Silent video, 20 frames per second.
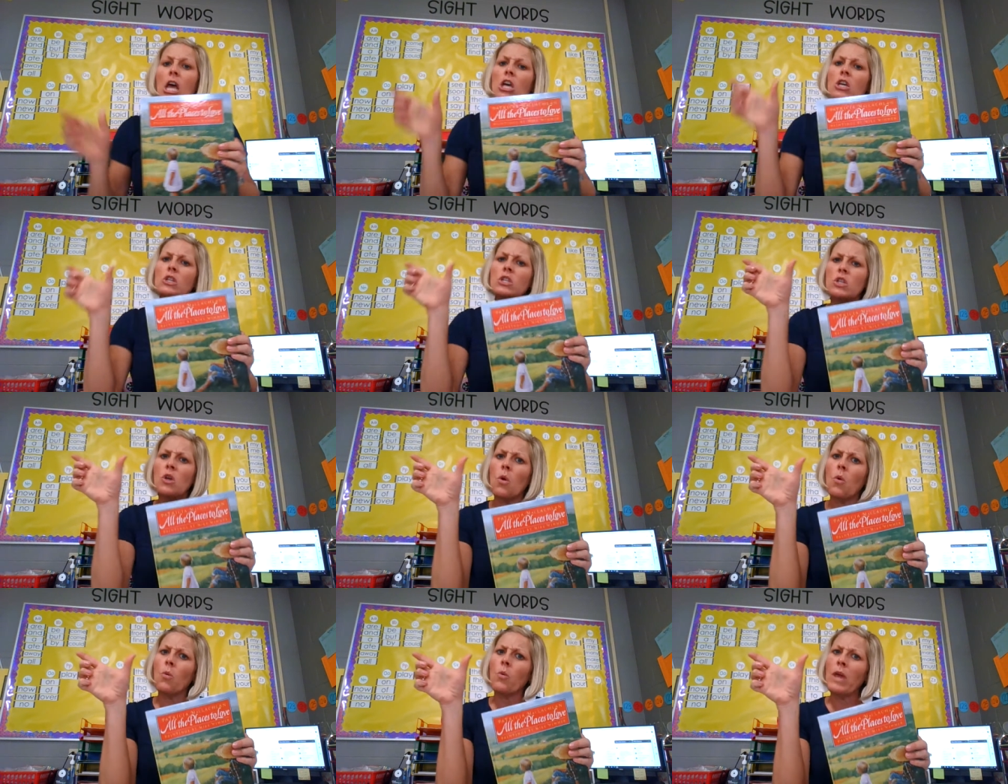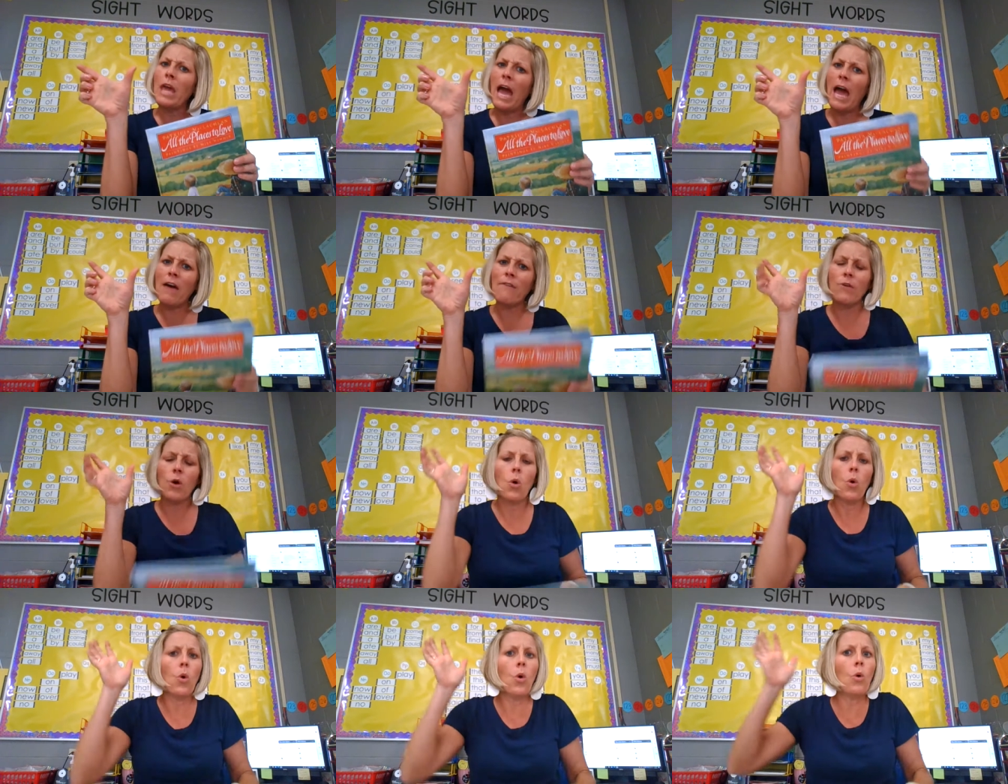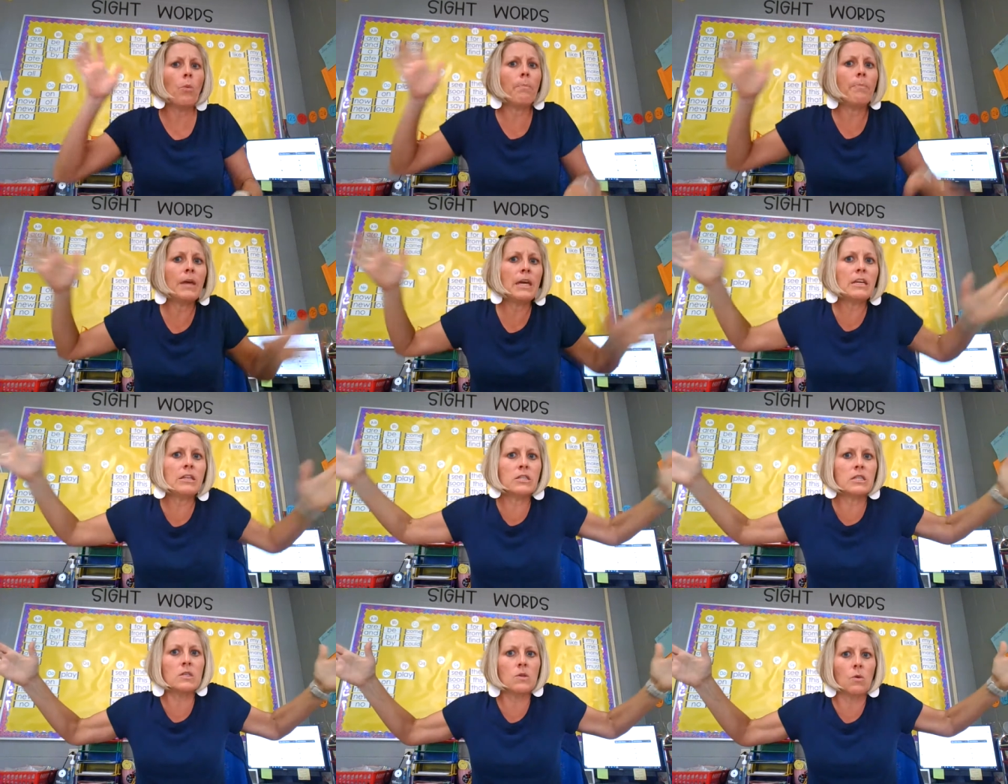So we have a whole
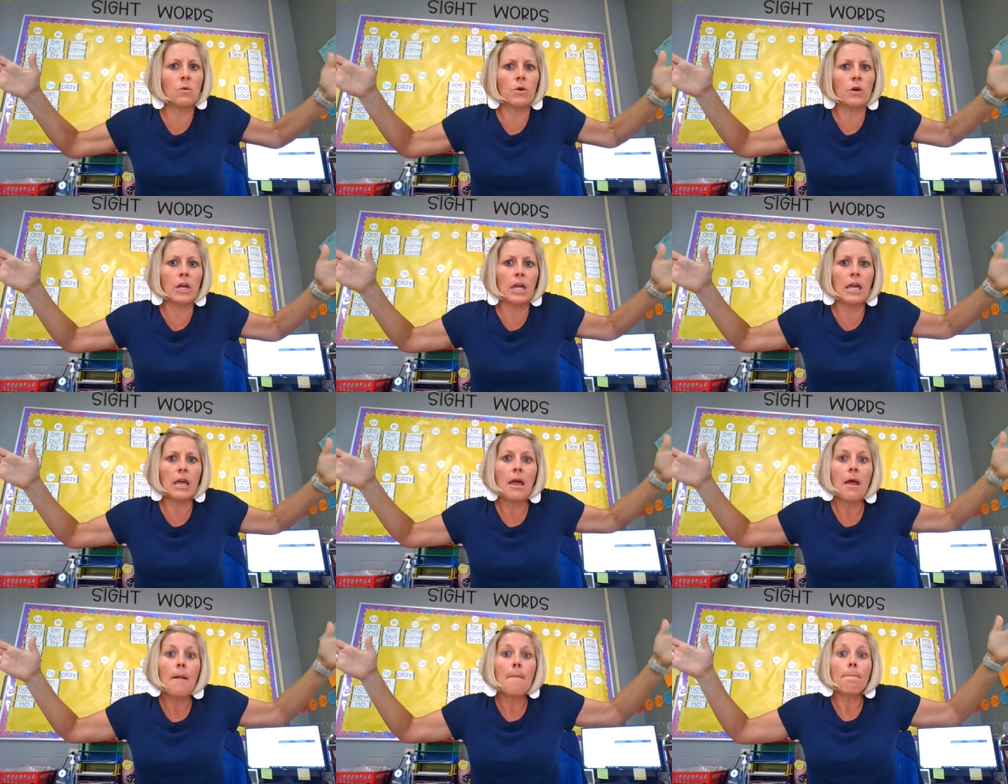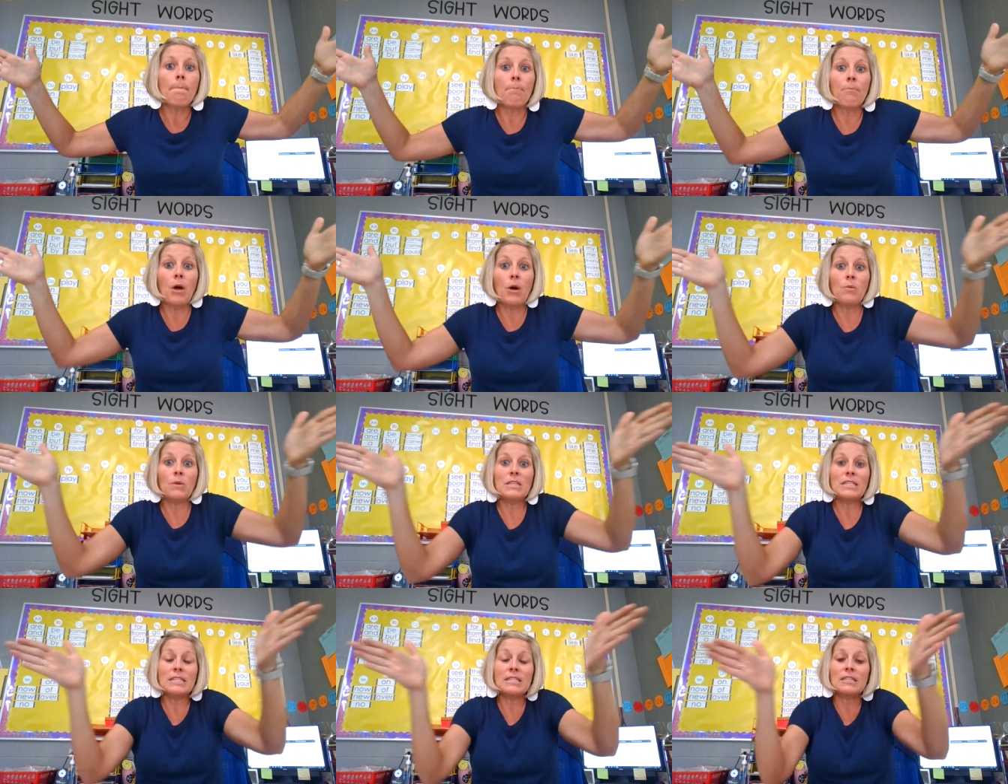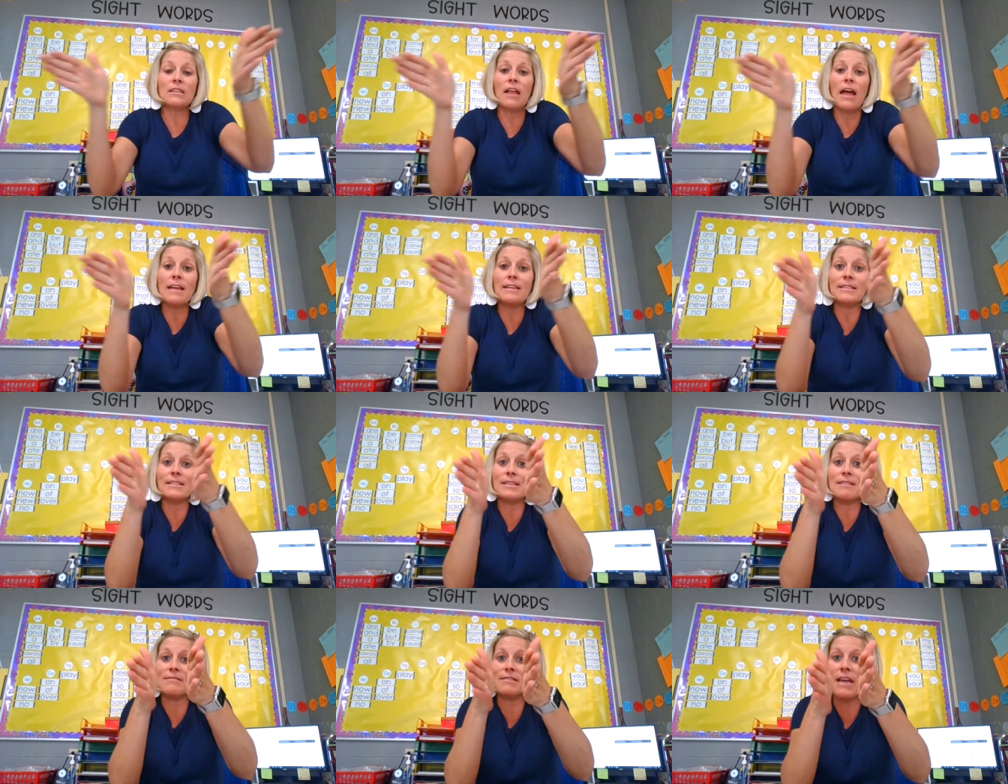big story, but we
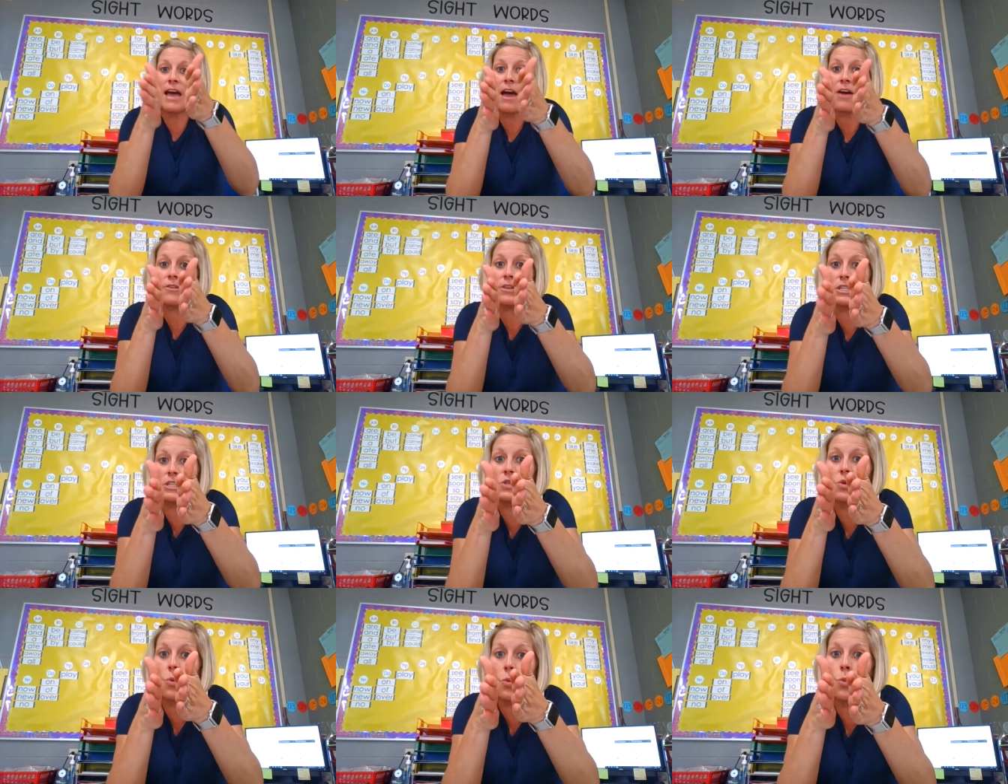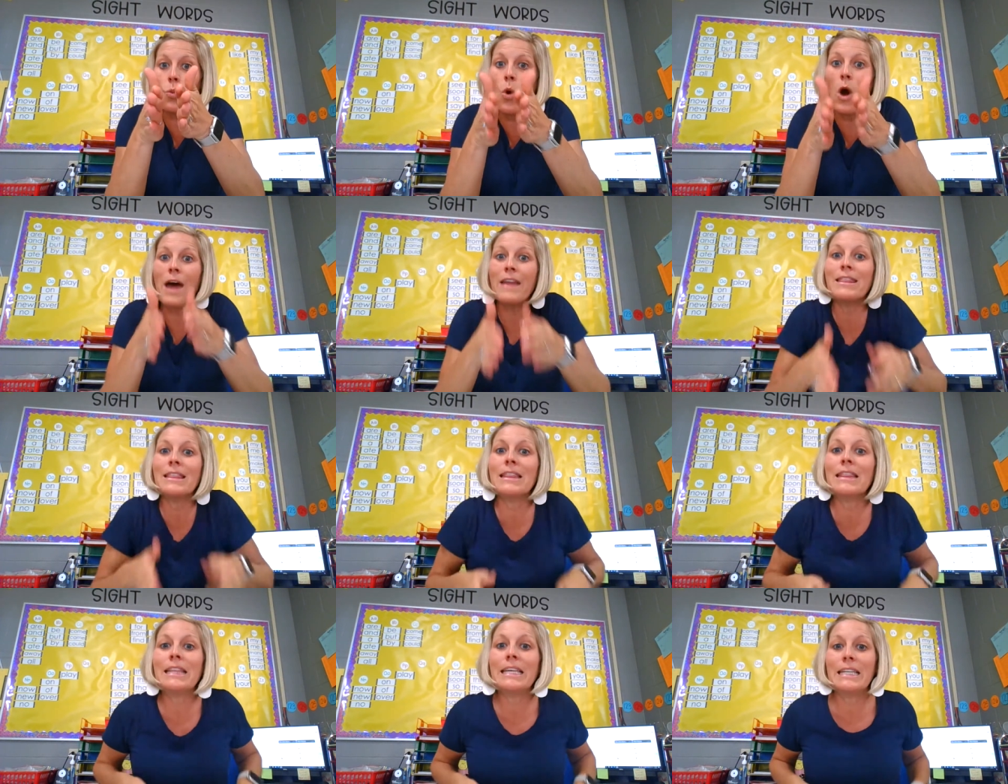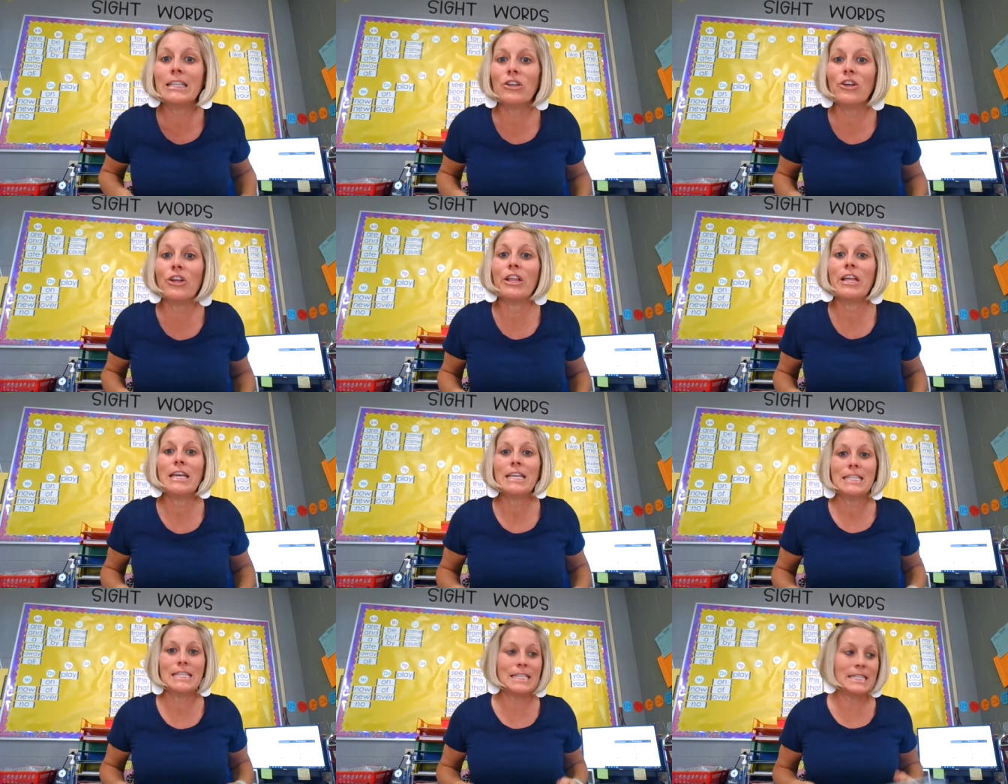slice it down into one
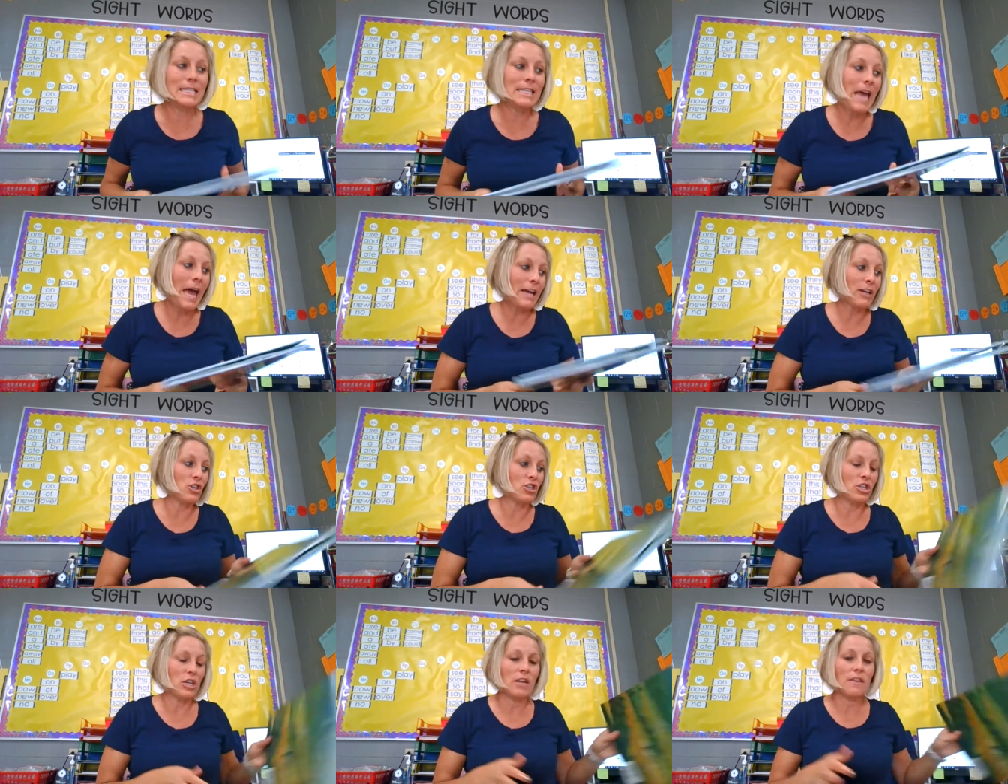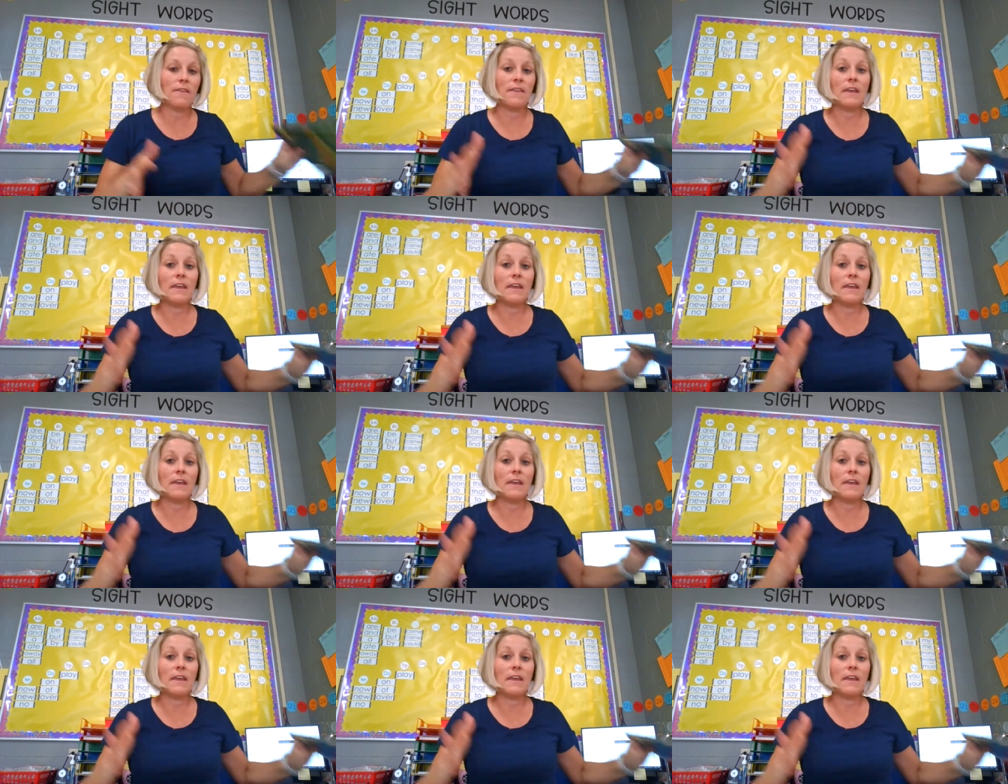little section,